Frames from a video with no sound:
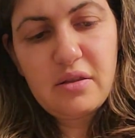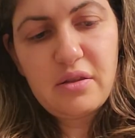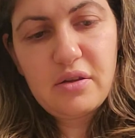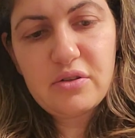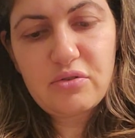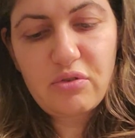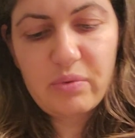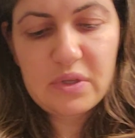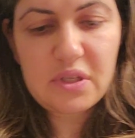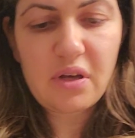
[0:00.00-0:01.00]
There's
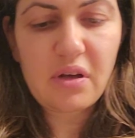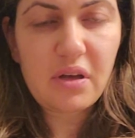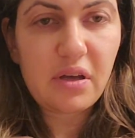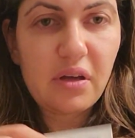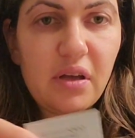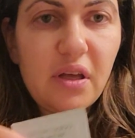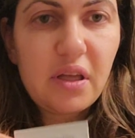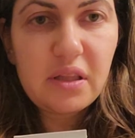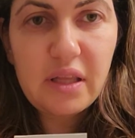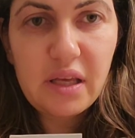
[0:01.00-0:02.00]
always a
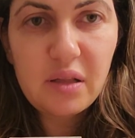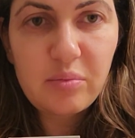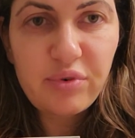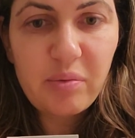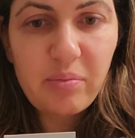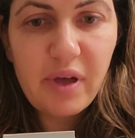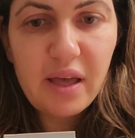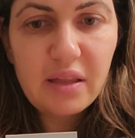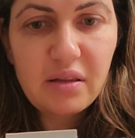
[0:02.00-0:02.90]
nail prep pad